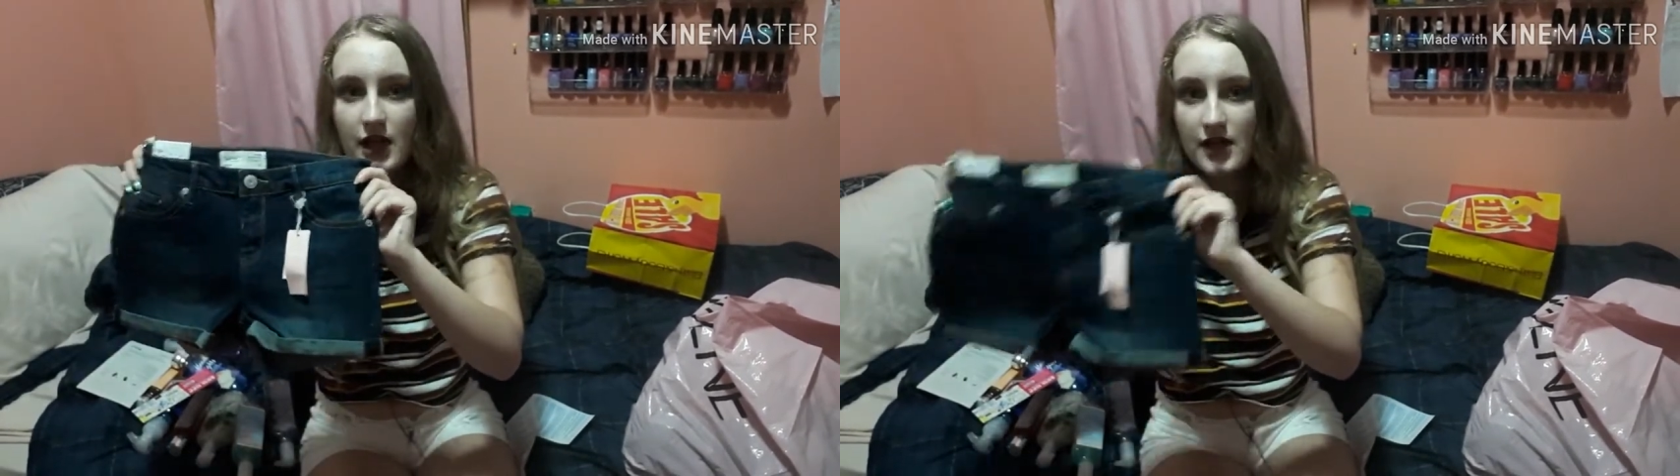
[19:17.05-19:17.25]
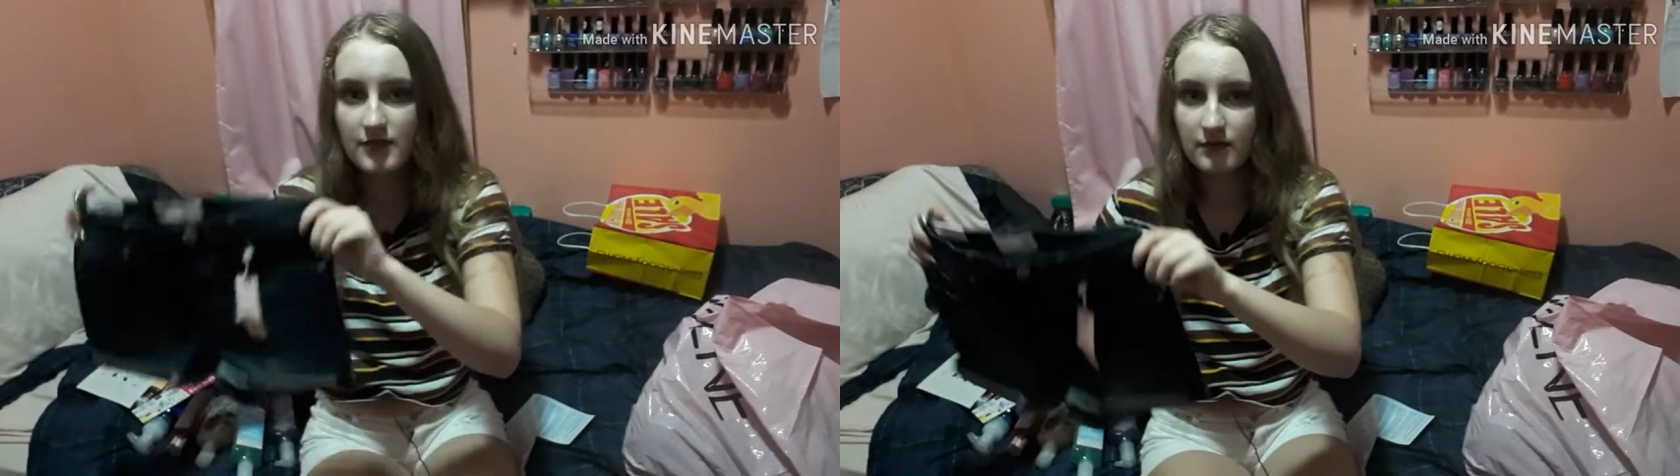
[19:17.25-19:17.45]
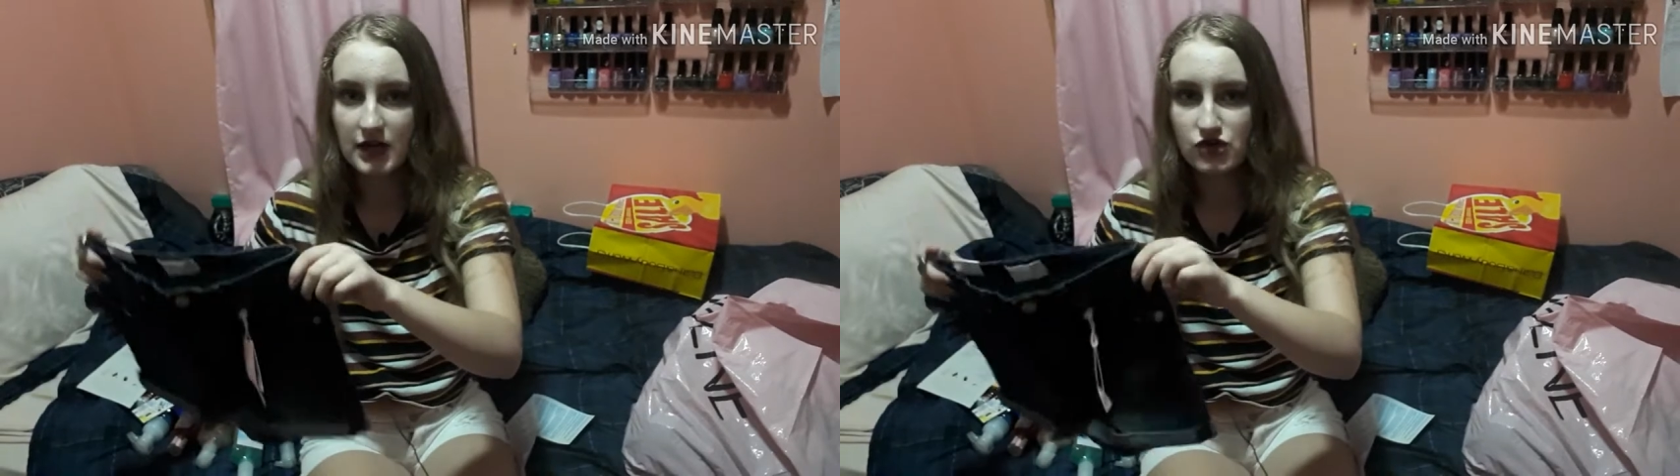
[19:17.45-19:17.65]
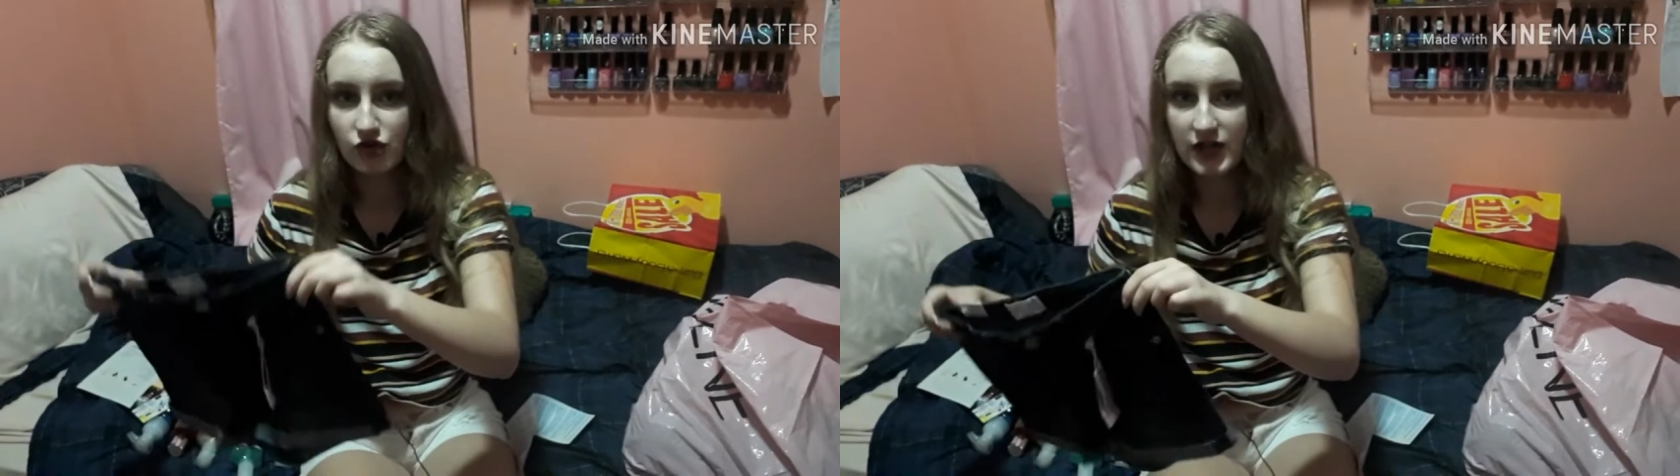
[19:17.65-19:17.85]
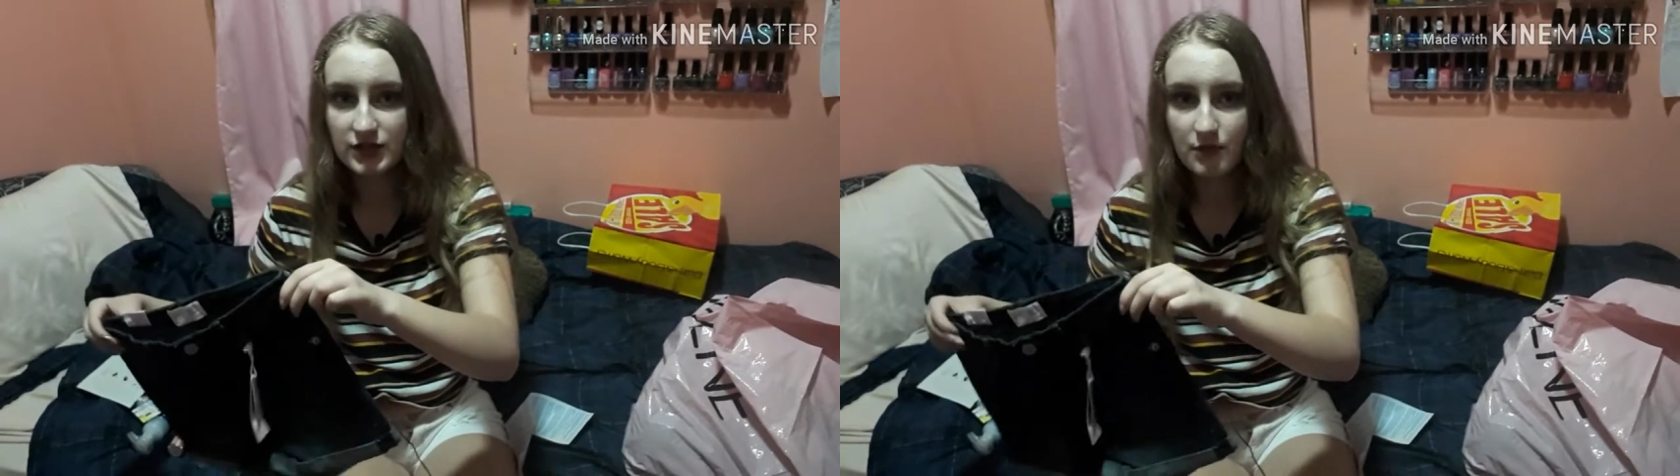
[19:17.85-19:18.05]
And then when I
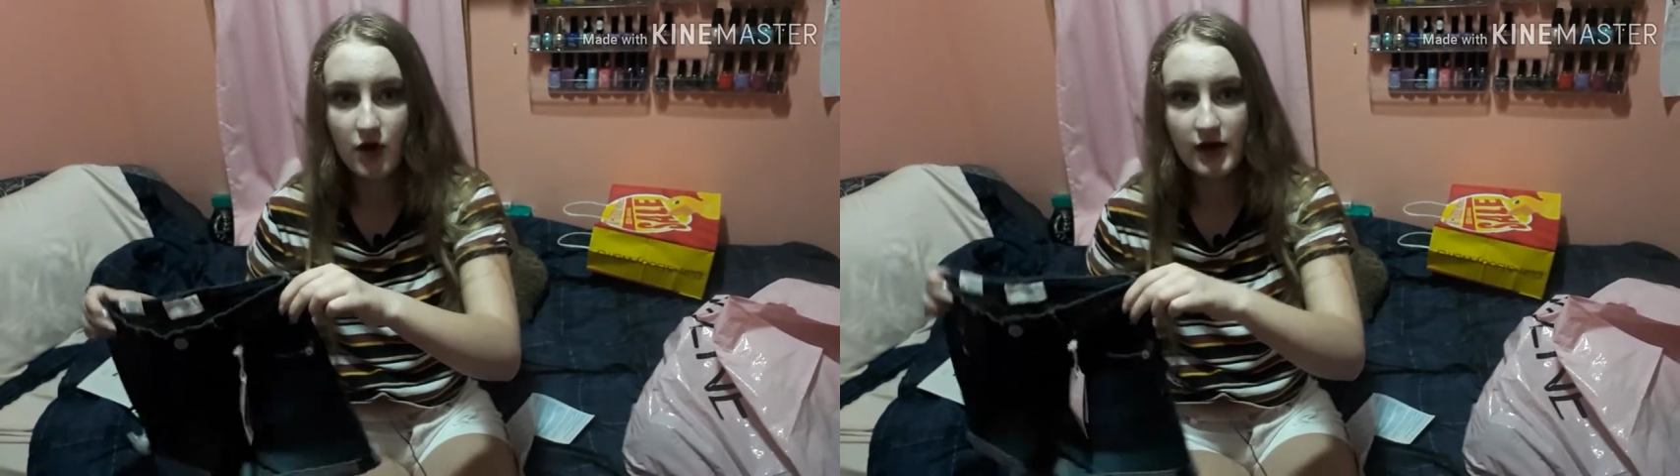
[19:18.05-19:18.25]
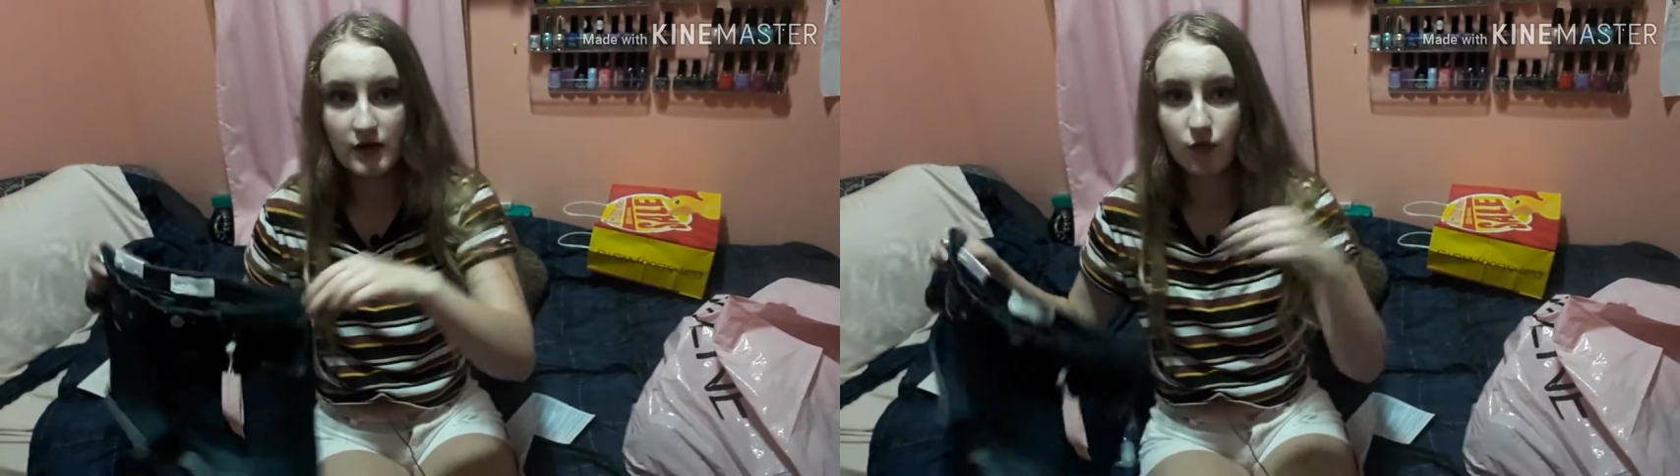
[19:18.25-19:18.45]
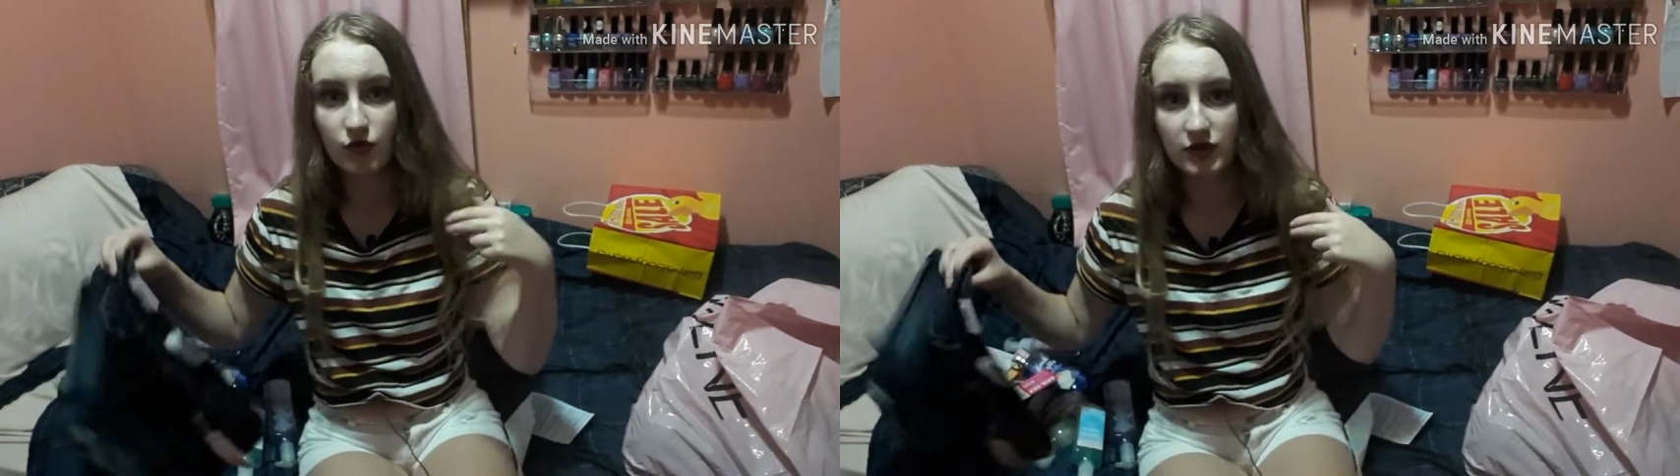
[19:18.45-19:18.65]
tried them on and wore